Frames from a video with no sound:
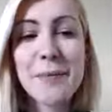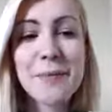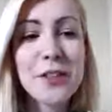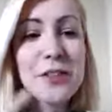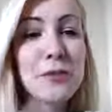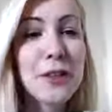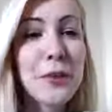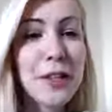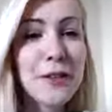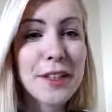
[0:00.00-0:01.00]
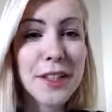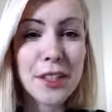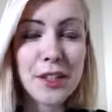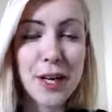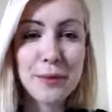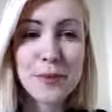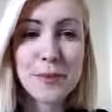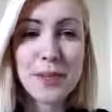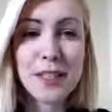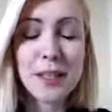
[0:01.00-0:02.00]
Just real quick, I want to get you up to
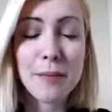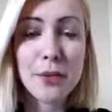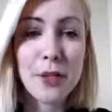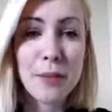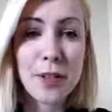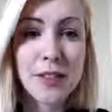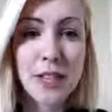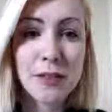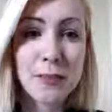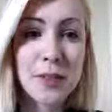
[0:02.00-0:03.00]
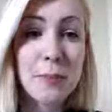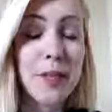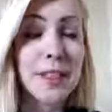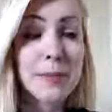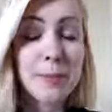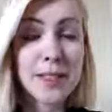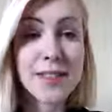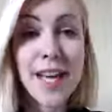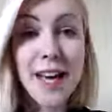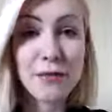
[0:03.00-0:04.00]
speed. I'm talking about how to be the
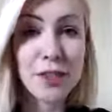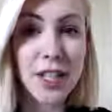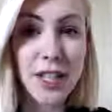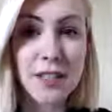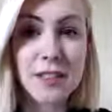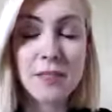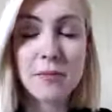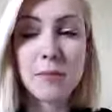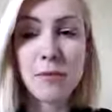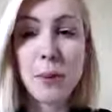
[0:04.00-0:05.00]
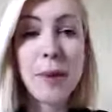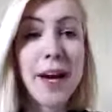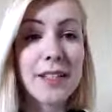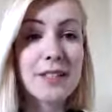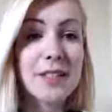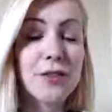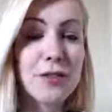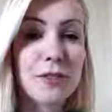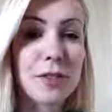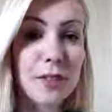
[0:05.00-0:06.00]
best advocate for pets in
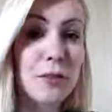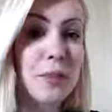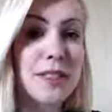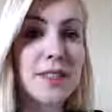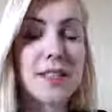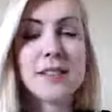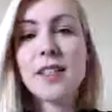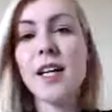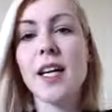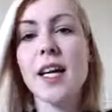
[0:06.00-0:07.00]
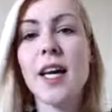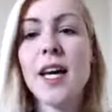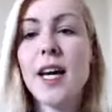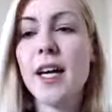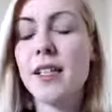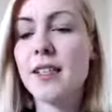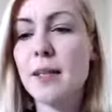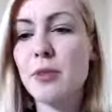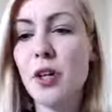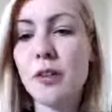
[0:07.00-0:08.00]
your business. And
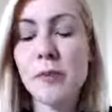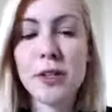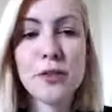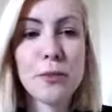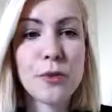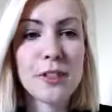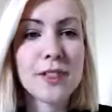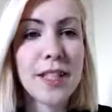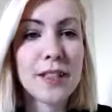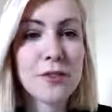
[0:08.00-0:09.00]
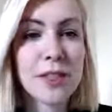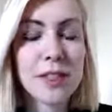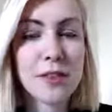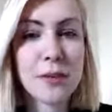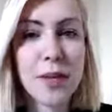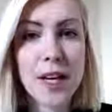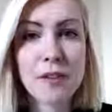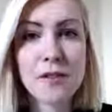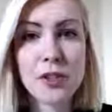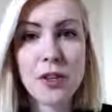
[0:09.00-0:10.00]
I'm talking about the moral stance right now, that we
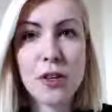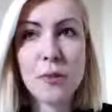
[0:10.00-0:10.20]
have a strong